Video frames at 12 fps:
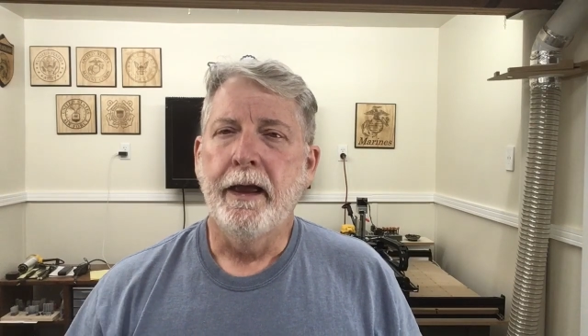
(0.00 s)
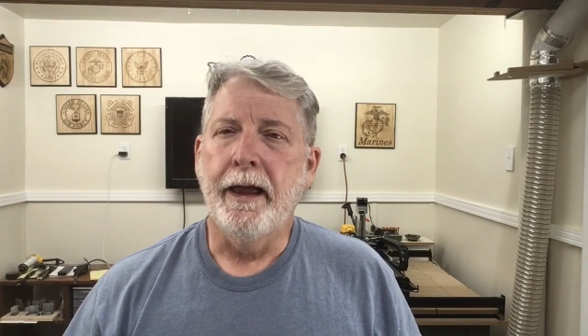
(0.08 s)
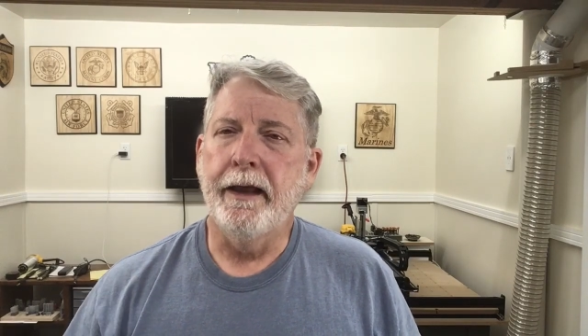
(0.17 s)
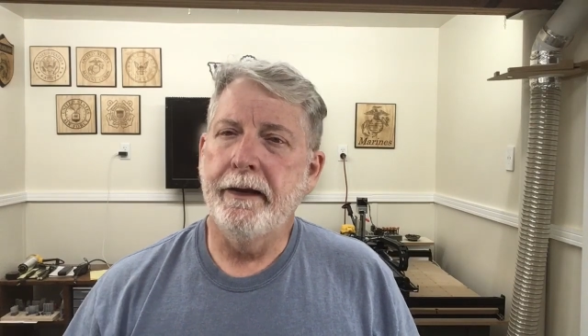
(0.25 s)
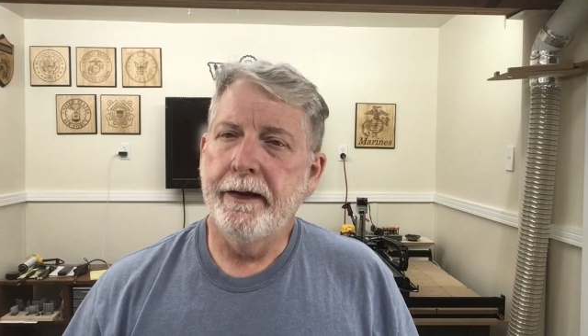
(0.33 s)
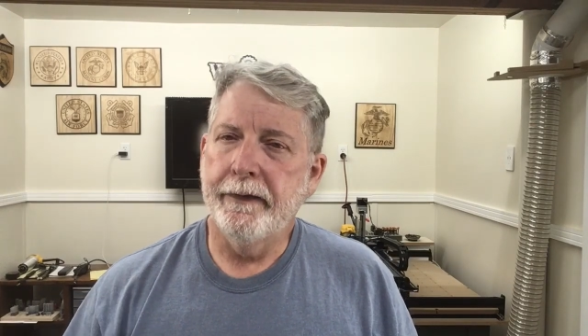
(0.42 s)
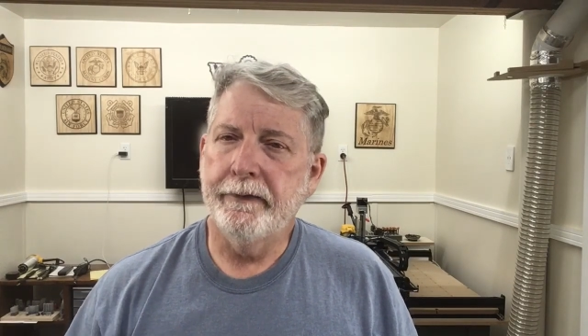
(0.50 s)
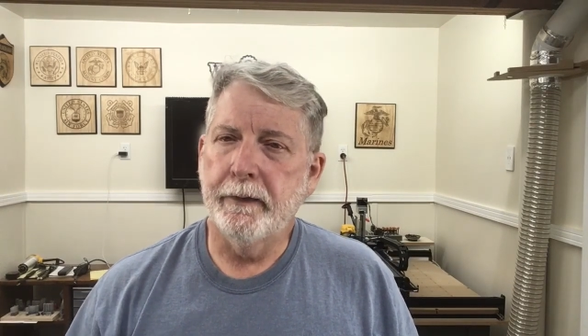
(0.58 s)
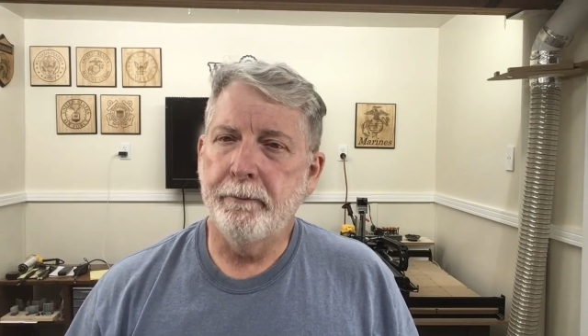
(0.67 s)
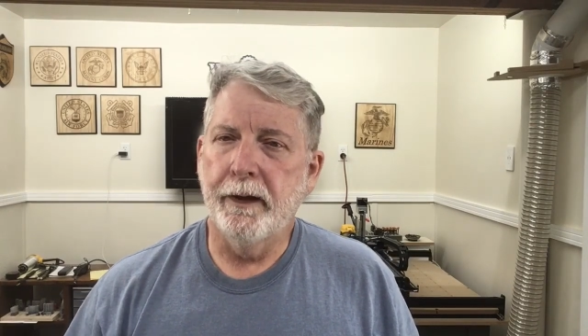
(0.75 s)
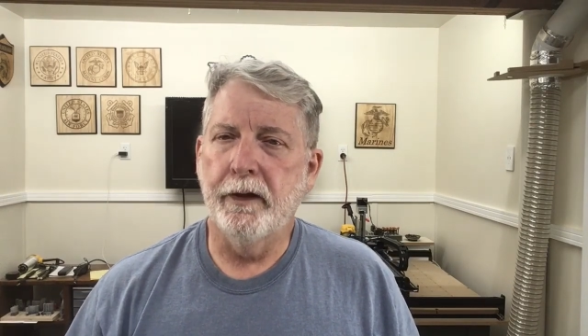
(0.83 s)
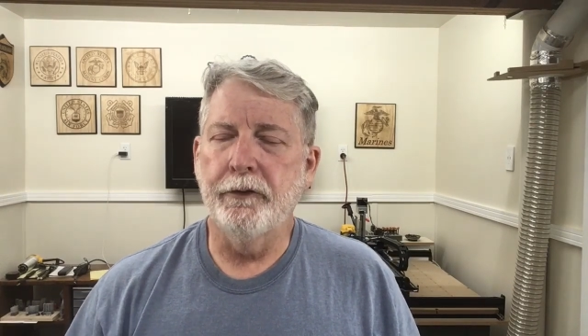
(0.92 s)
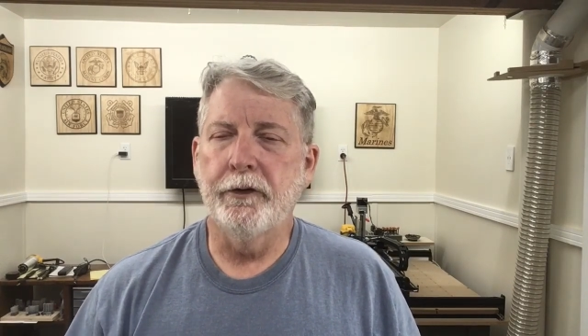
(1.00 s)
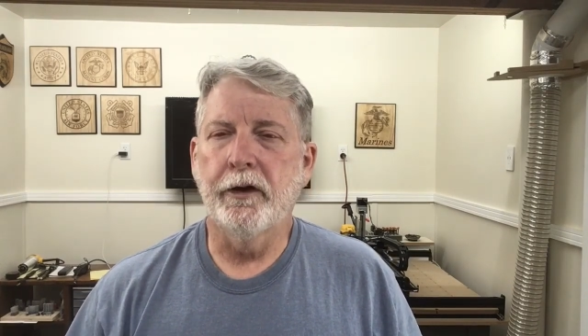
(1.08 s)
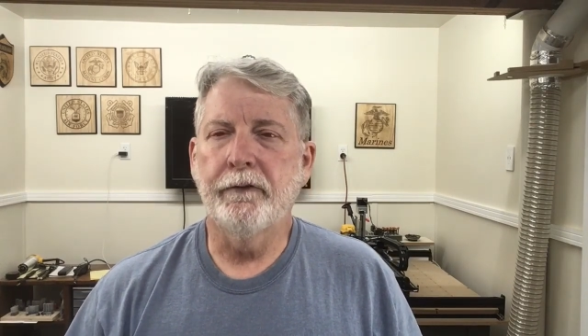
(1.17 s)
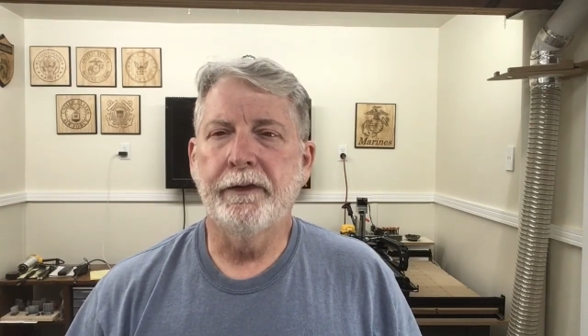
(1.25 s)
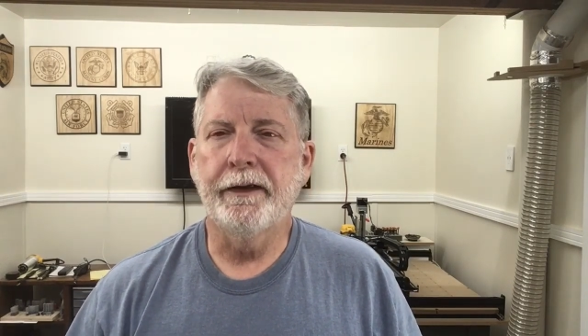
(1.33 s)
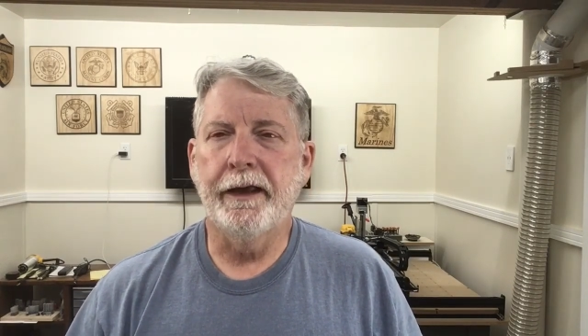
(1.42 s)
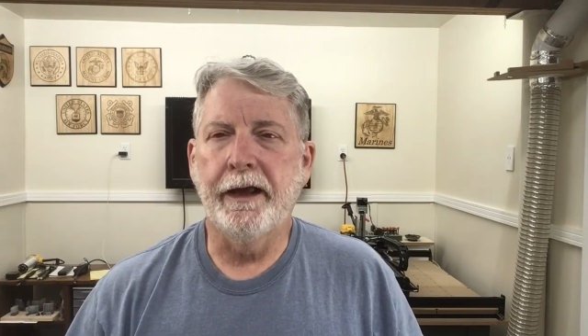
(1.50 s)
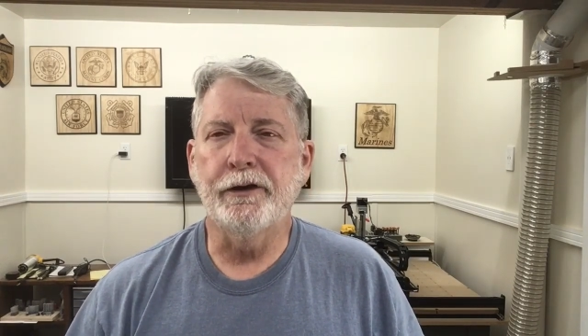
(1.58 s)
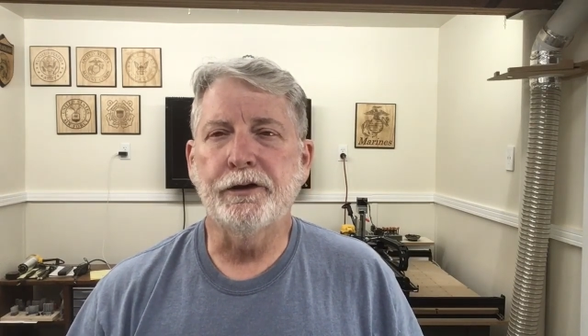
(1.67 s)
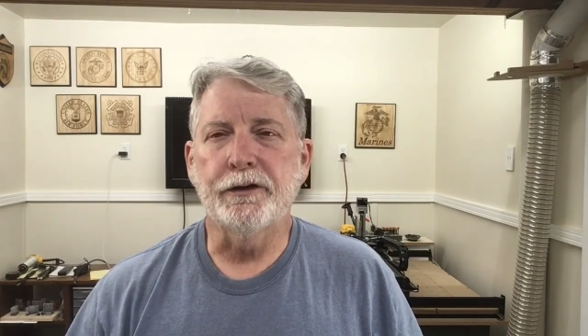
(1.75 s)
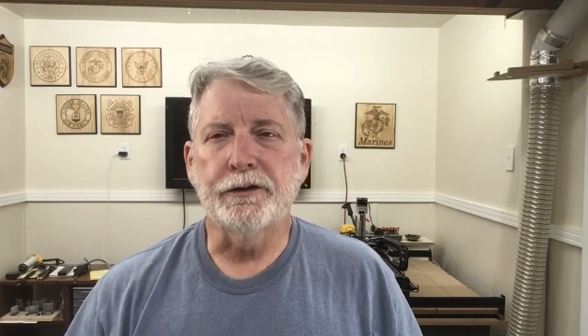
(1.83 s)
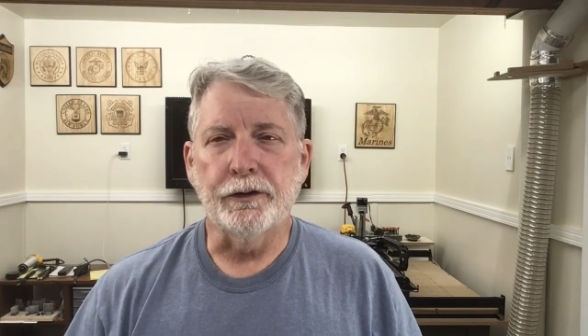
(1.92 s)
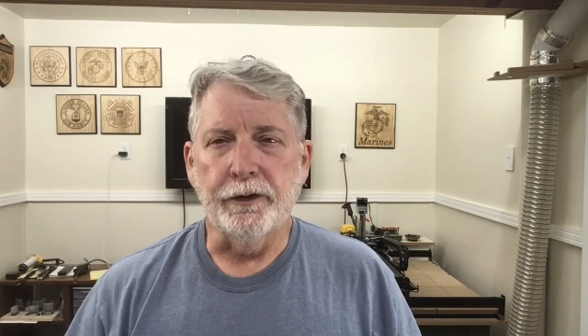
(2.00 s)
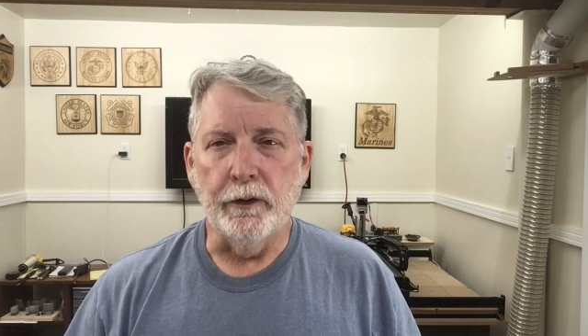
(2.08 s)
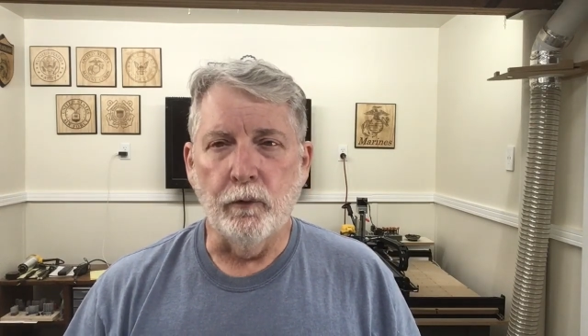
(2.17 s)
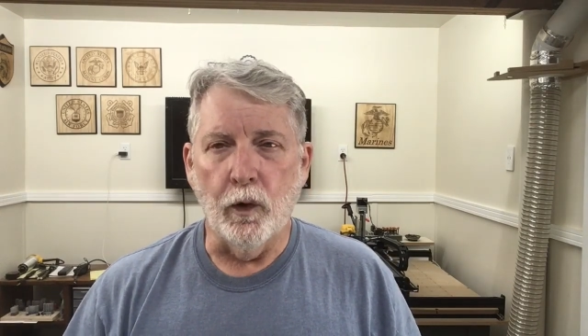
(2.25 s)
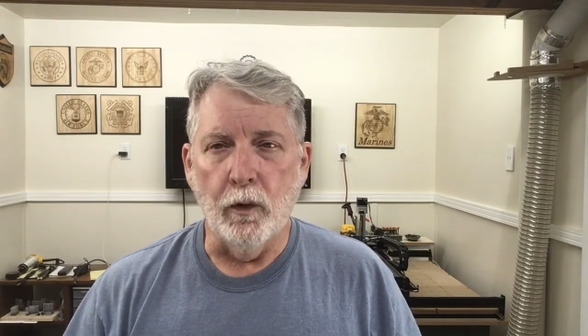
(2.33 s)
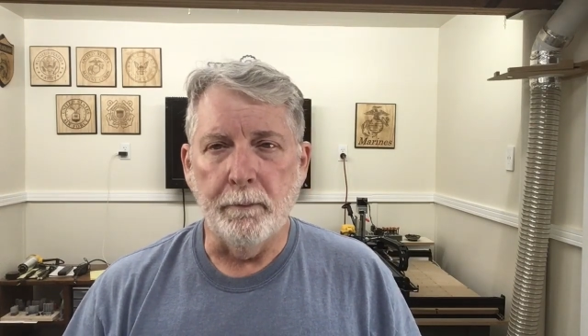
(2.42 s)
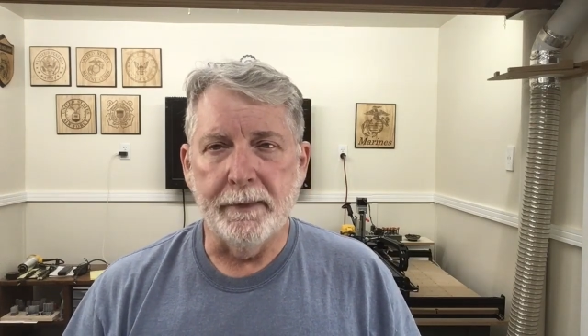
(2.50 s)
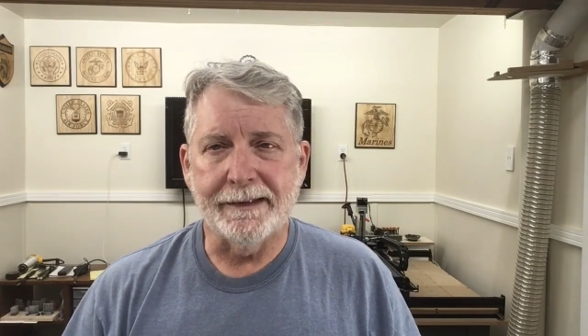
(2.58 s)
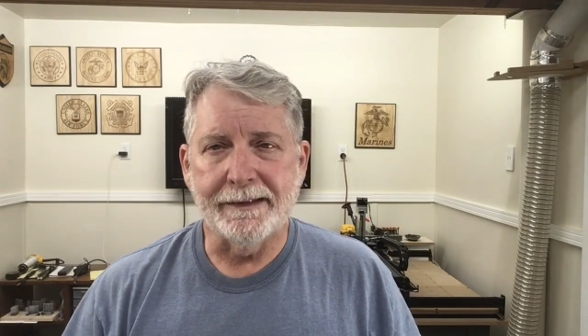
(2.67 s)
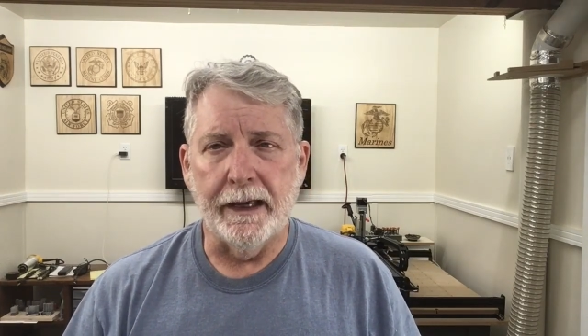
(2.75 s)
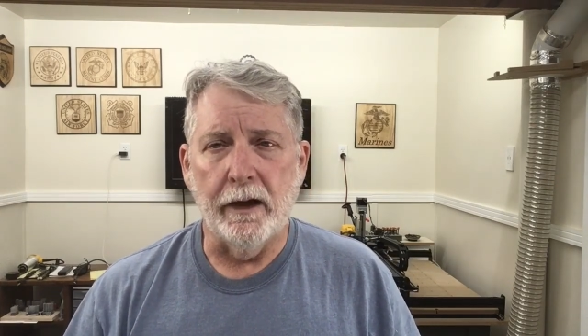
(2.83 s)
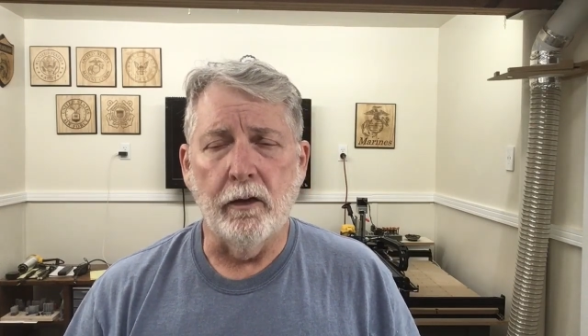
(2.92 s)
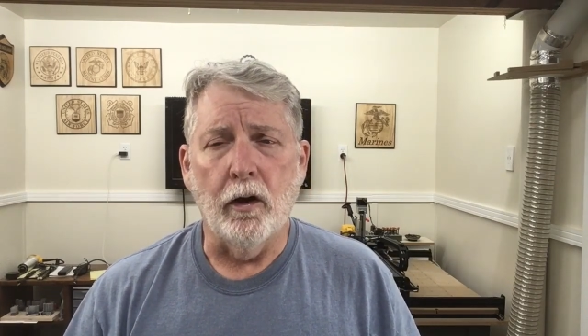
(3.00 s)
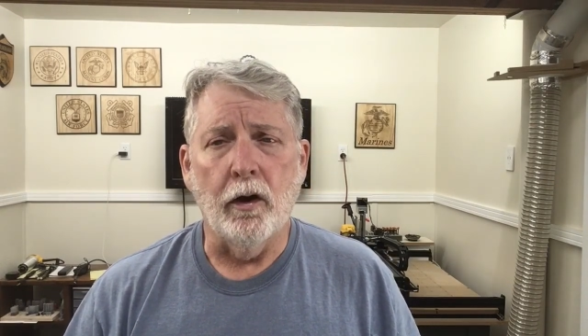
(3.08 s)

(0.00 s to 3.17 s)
and hit the bell notification so you won't miss out